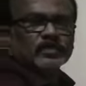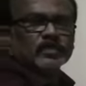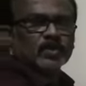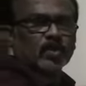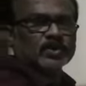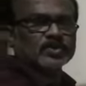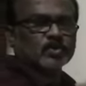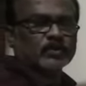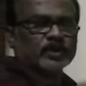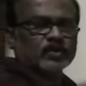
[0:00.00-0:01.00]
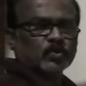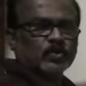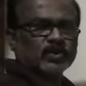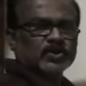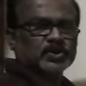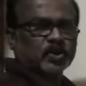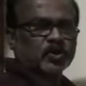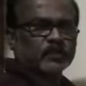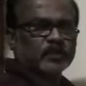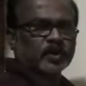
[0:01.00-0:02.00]
Tall is dominant over
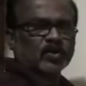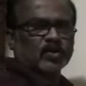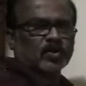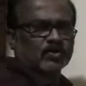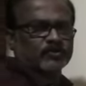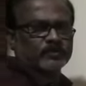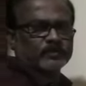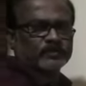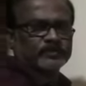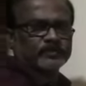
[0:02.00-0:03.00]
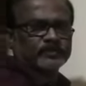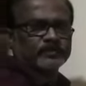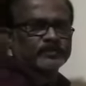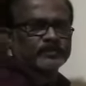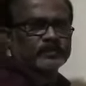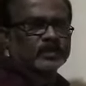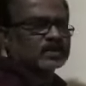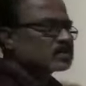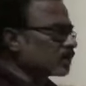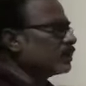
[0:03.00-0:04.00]
short or dwarf.
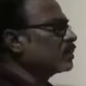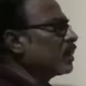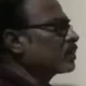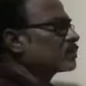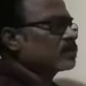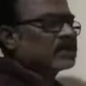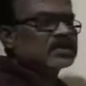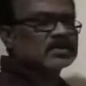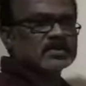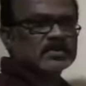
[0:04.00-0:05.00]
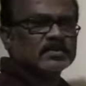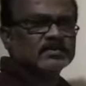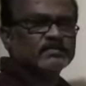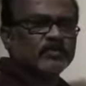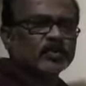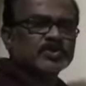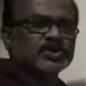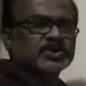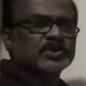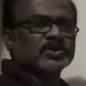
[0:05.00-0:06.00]
Second character is
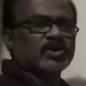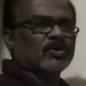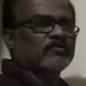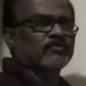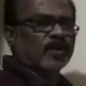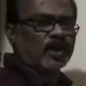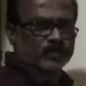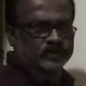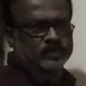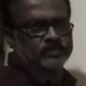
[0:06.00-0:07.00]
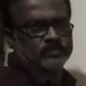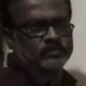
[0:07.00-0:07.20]
position of flowers,